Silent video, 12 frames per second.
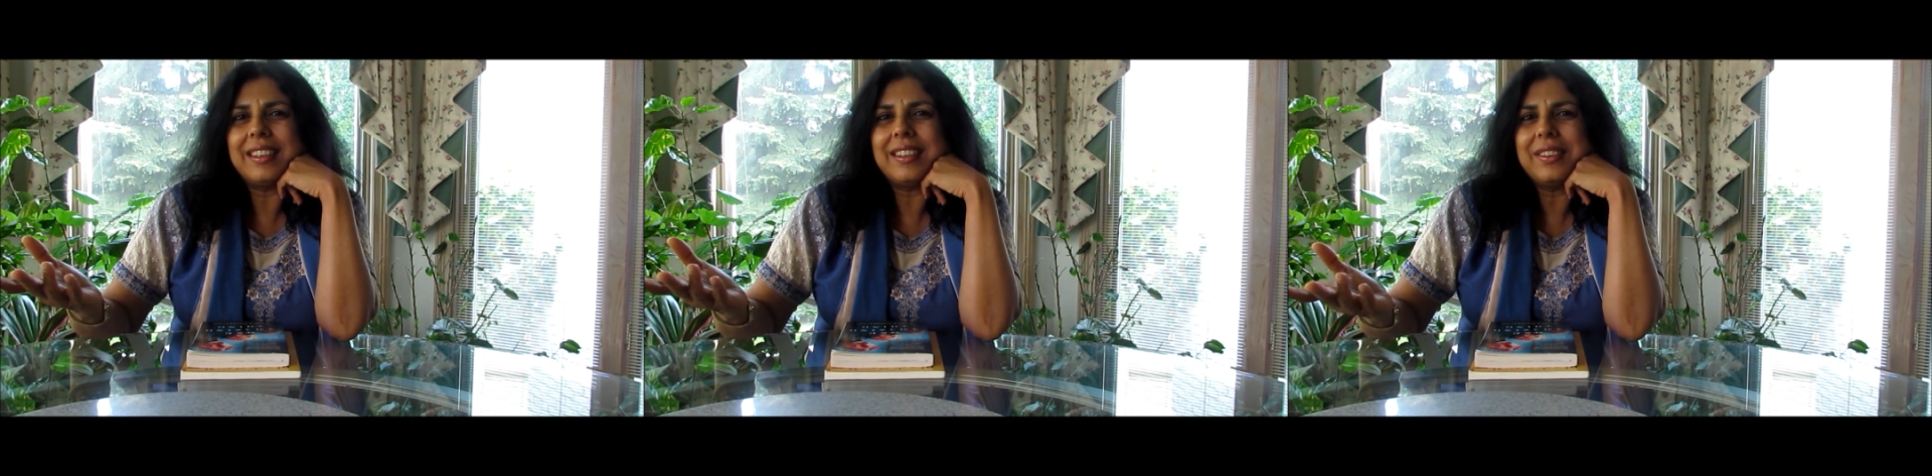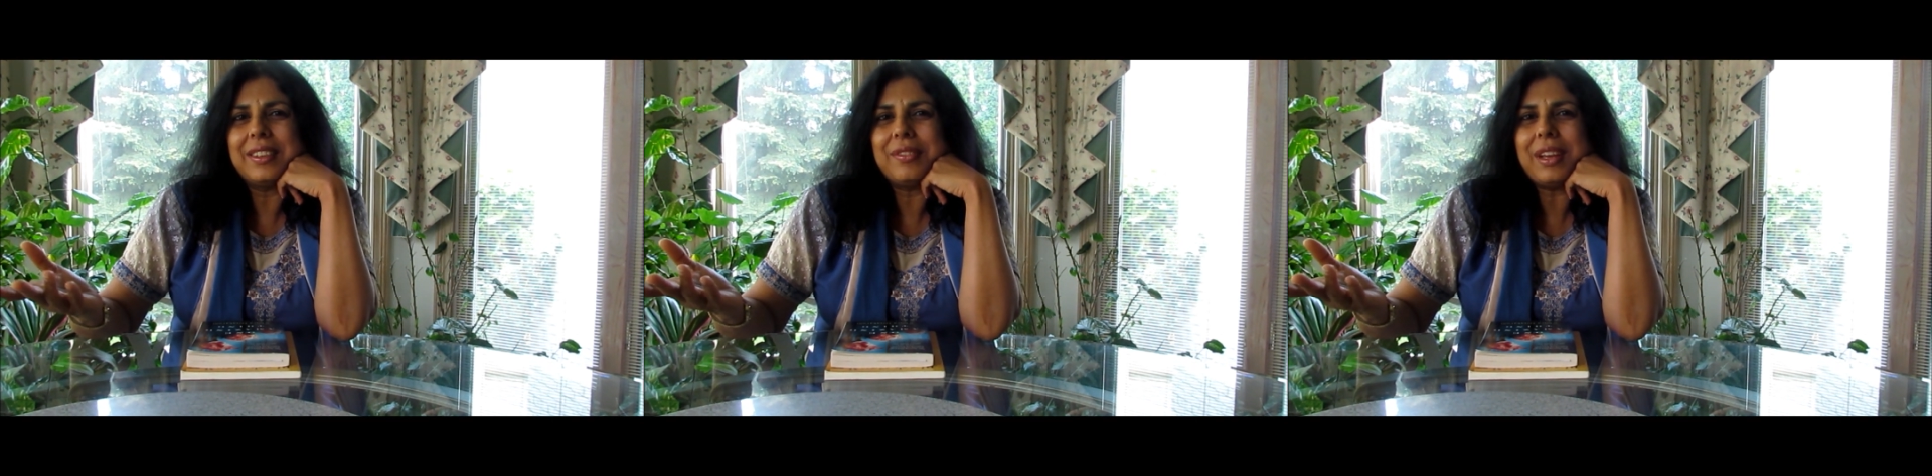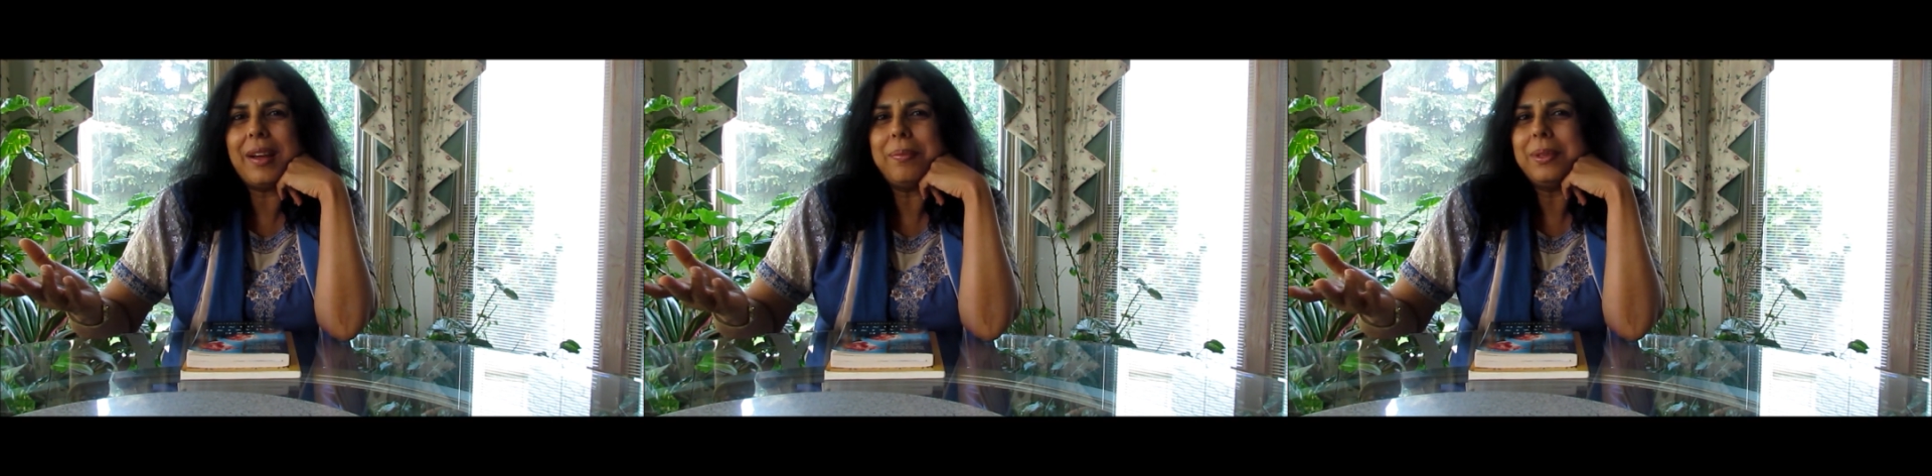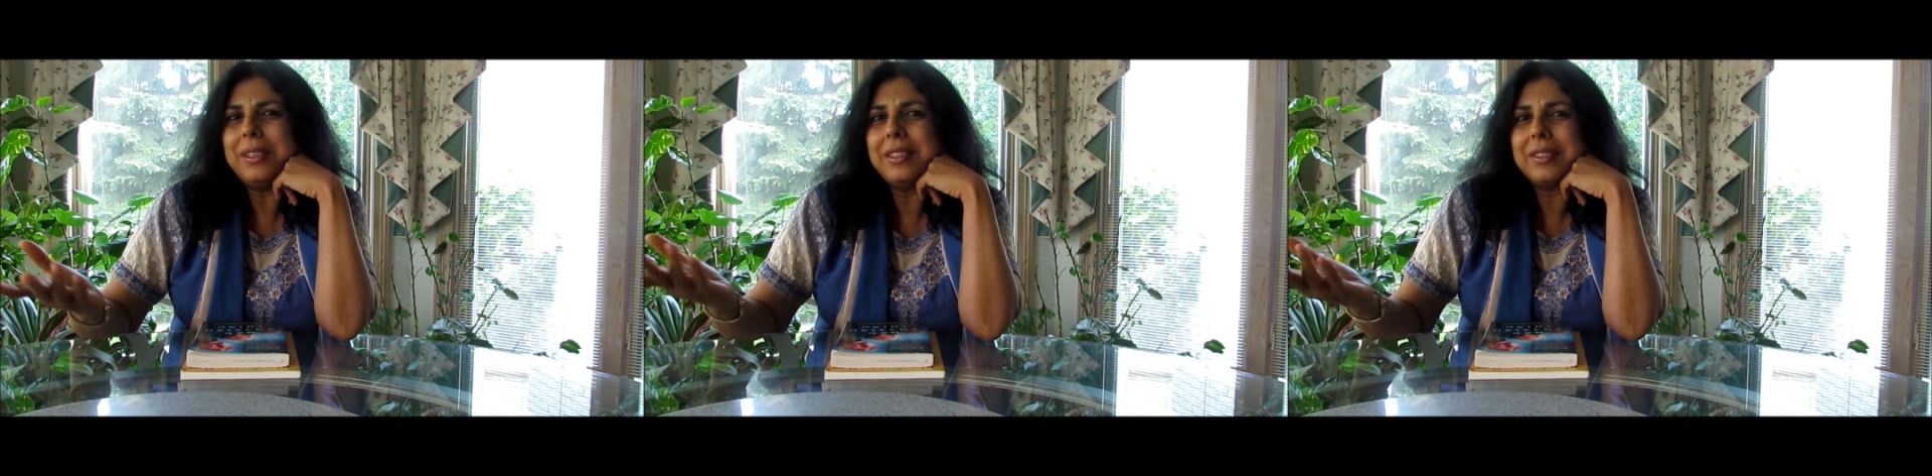It could have
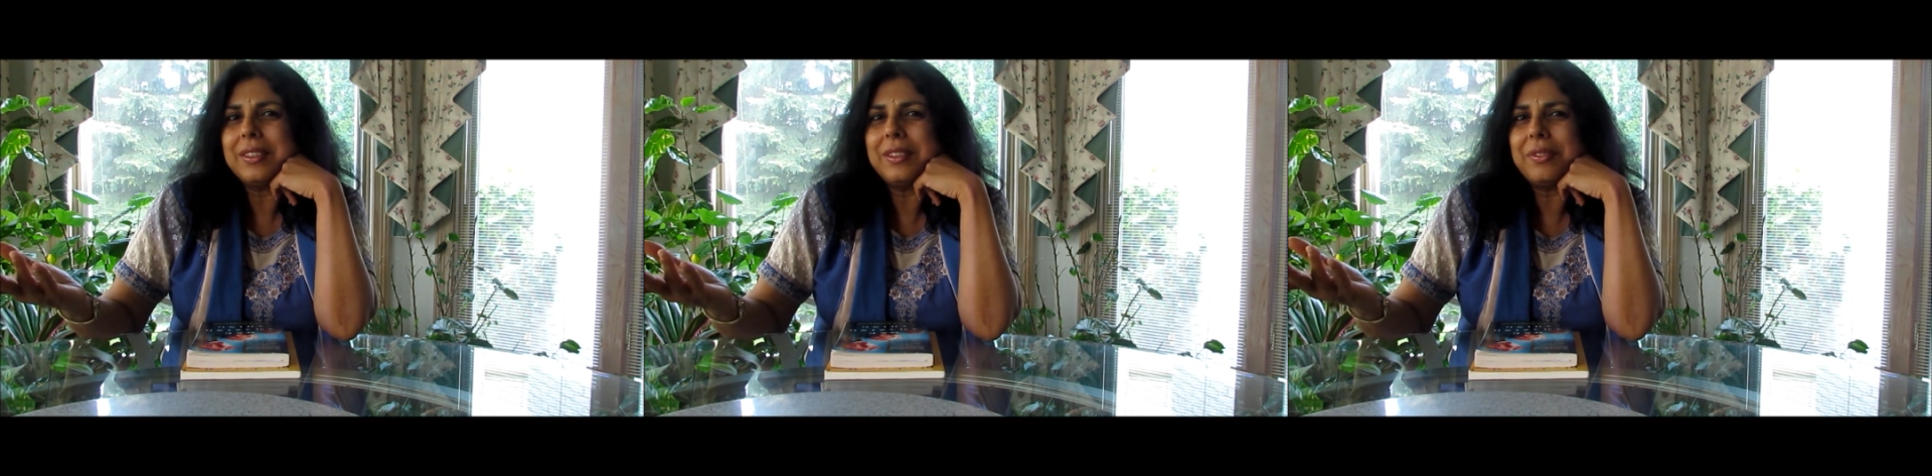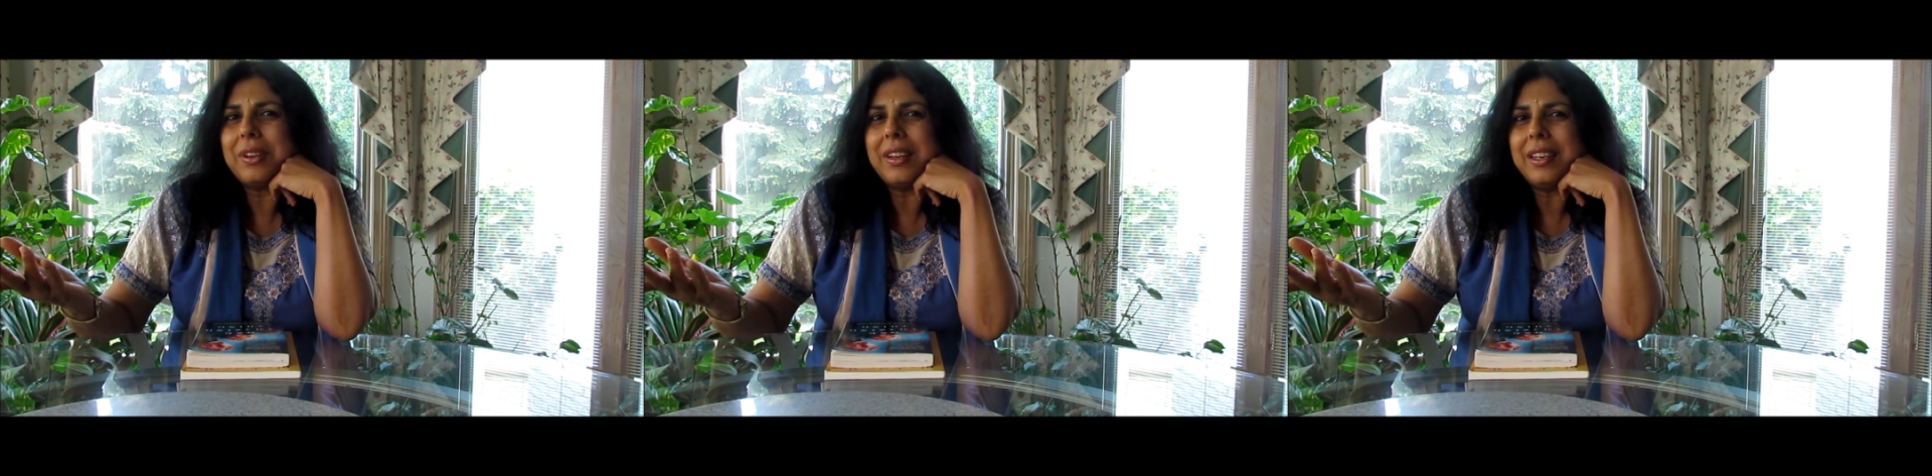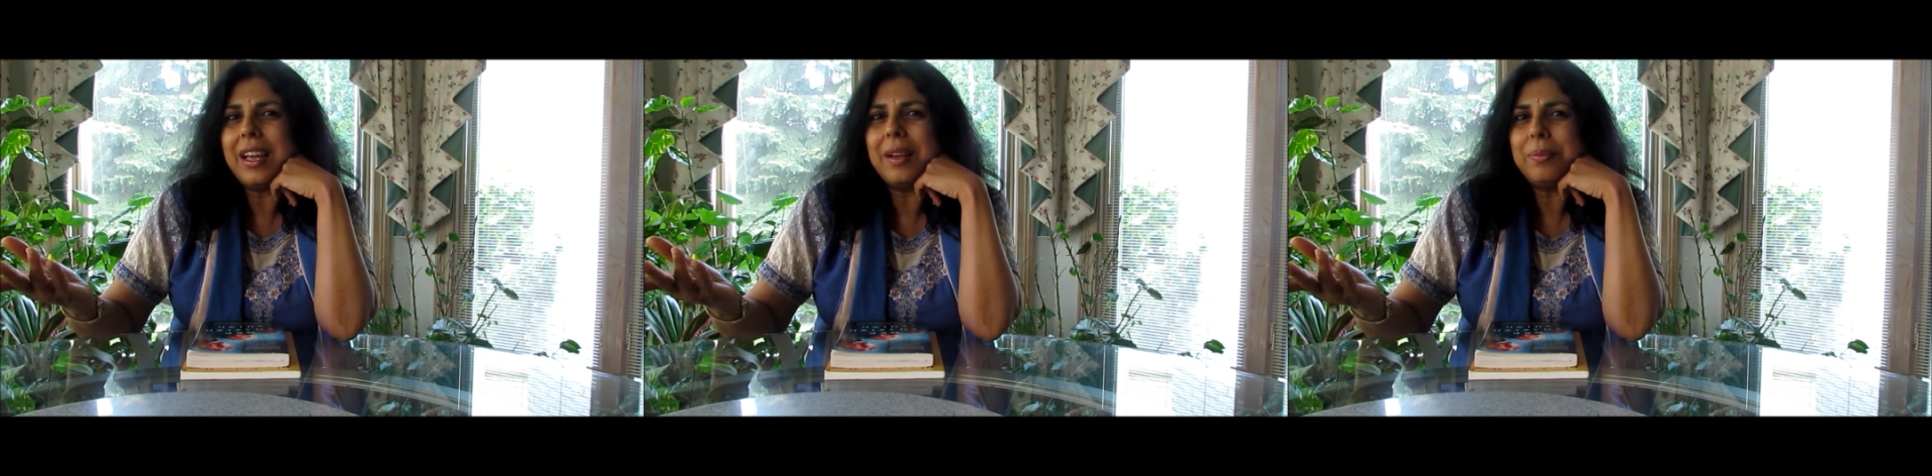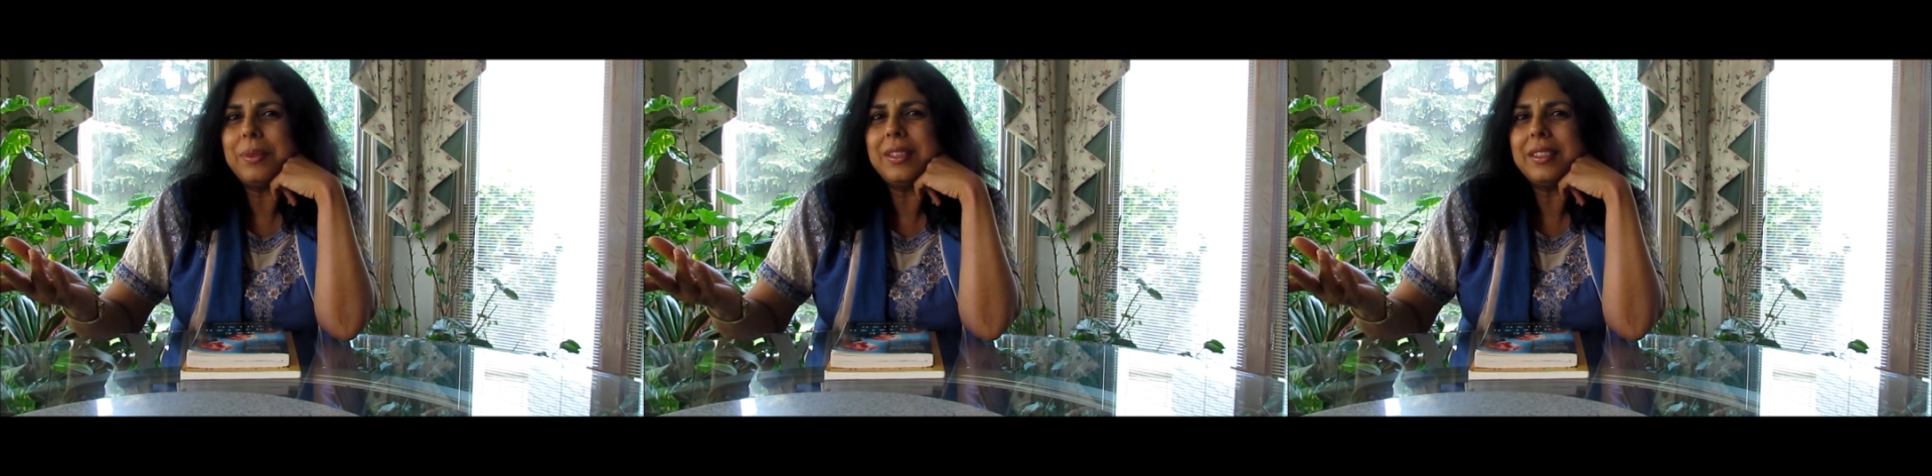happened, it could have not
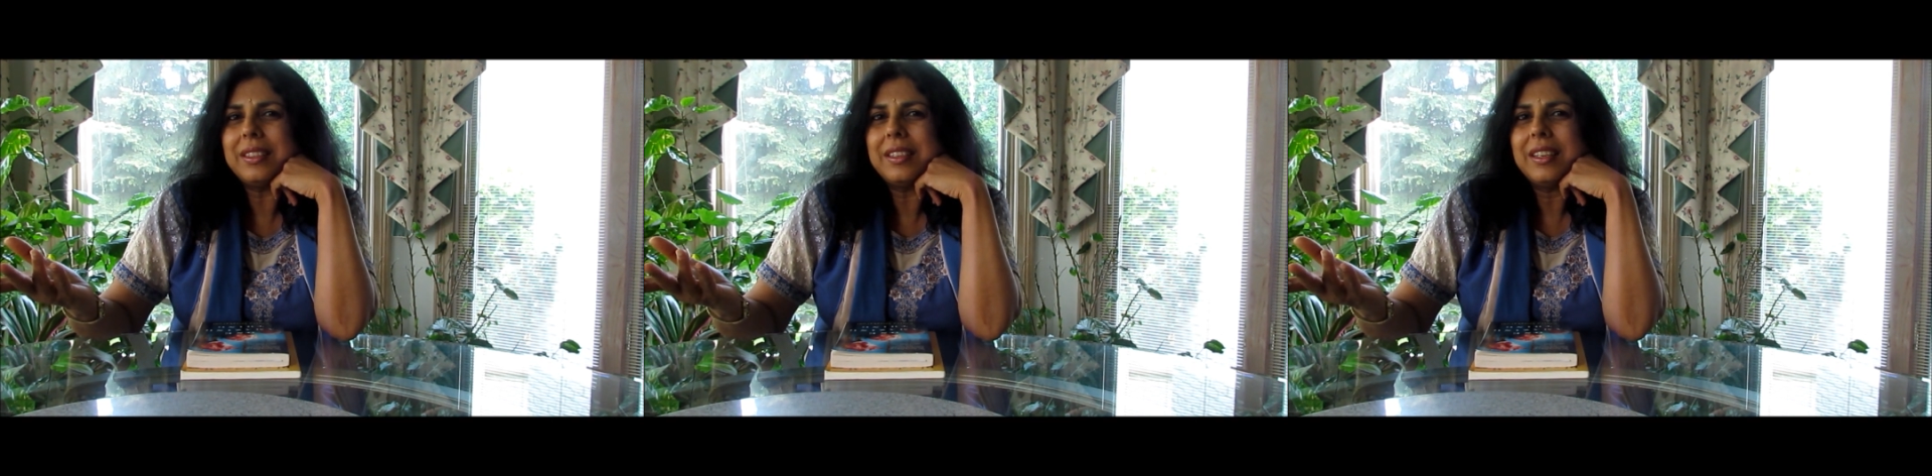happened.